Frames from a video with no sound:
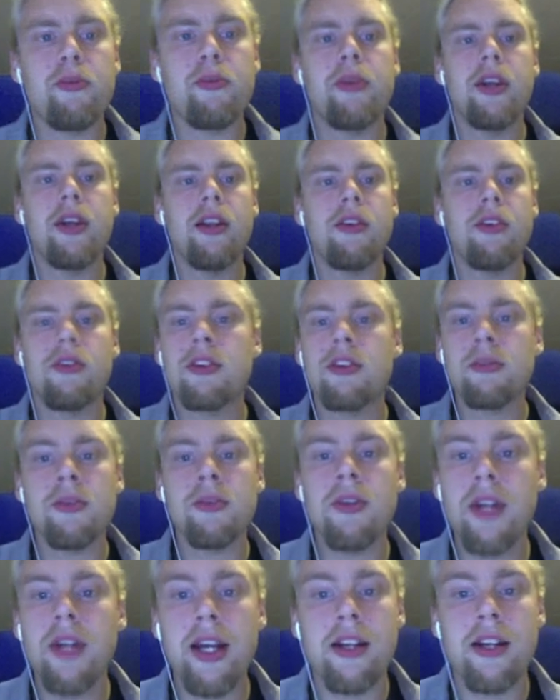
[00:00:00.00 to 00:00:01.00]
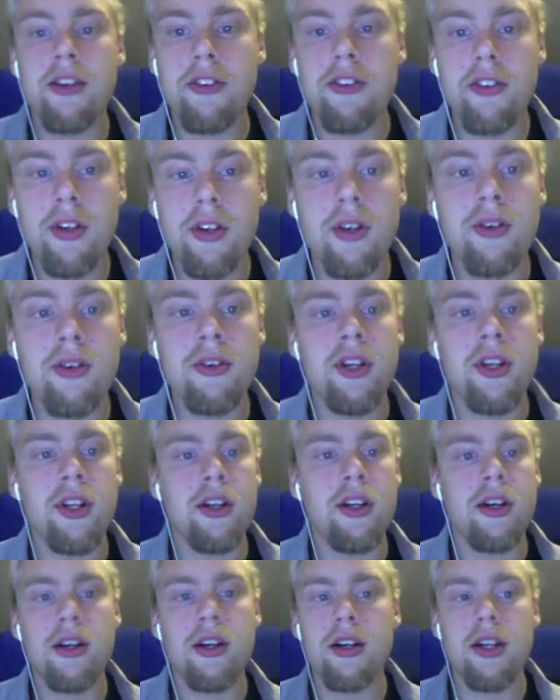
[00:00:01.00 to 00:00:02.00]
be normal NS coding
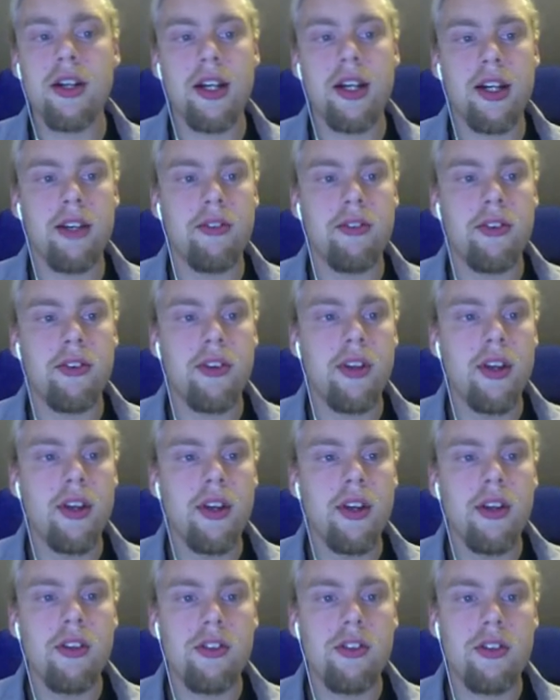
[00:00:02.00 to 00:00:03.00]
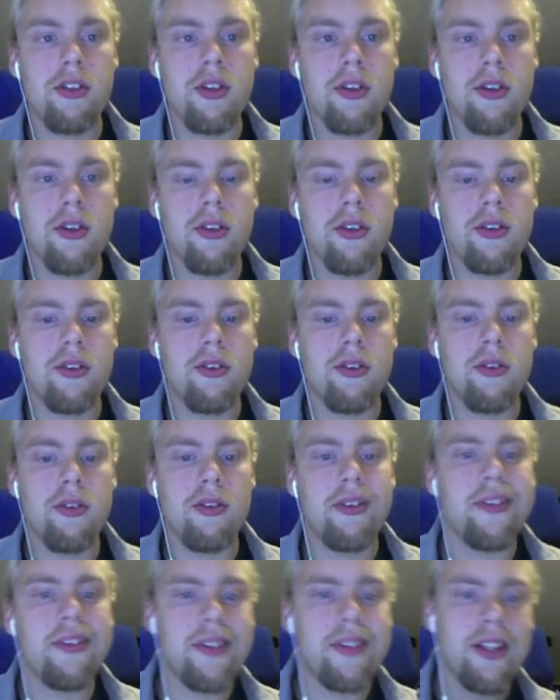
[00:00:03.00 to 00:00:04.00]
archives. So
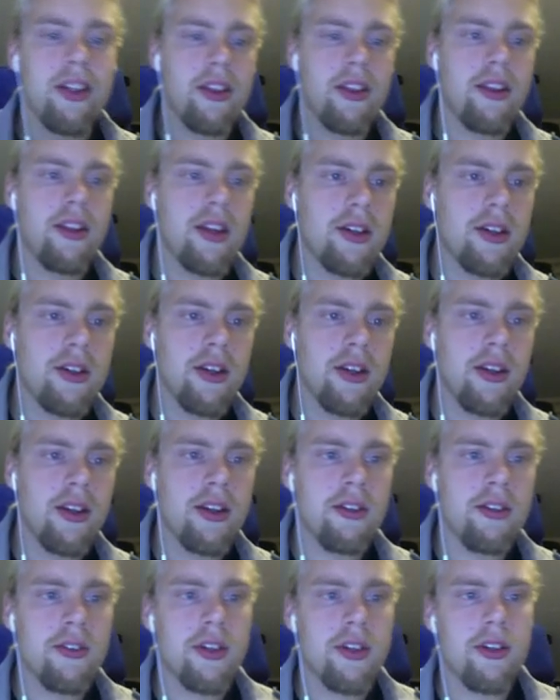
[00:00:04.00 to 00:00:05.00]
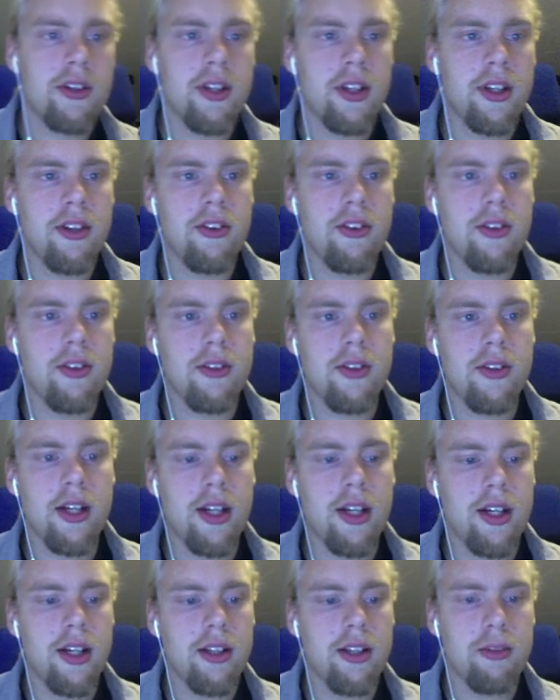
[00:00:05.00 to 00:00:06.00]
in theory, they're very easy to
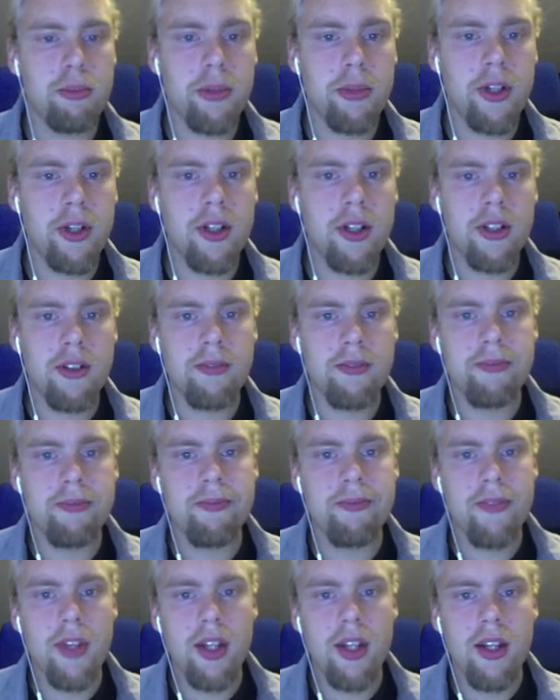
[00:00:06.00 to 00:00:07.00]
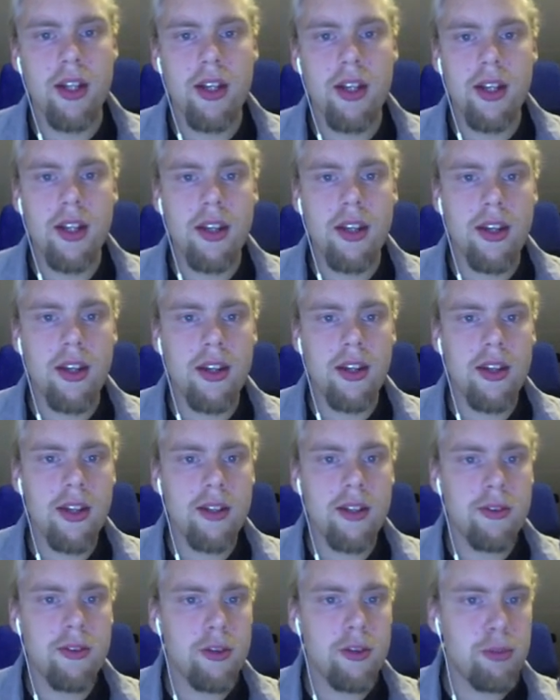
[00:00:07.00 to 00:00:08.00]
add, but they
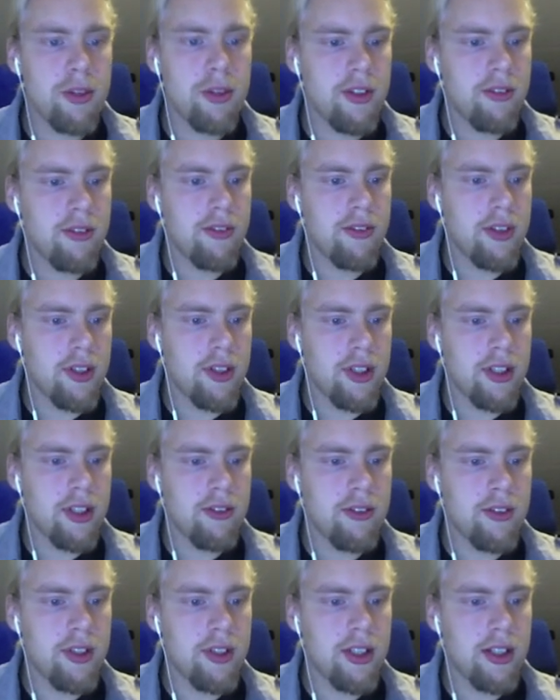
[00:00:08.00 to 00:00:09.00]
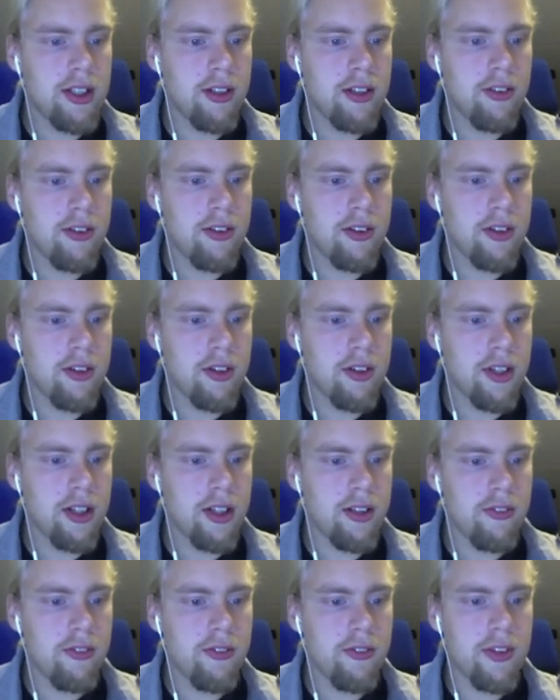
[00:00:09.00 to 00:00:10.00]
would be even easier
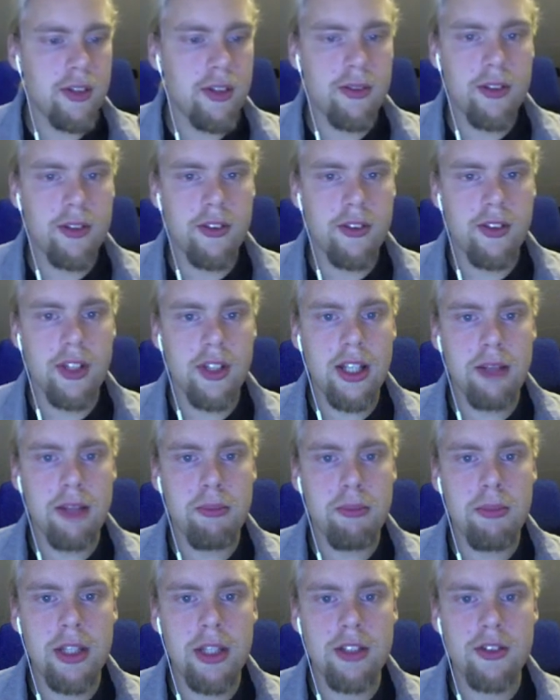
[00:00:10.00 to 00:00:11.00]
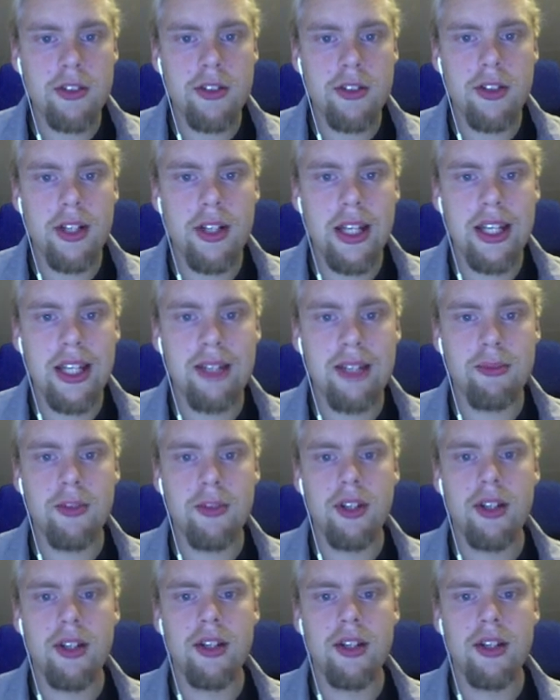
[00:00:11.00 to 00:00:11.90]
if there was an emitter named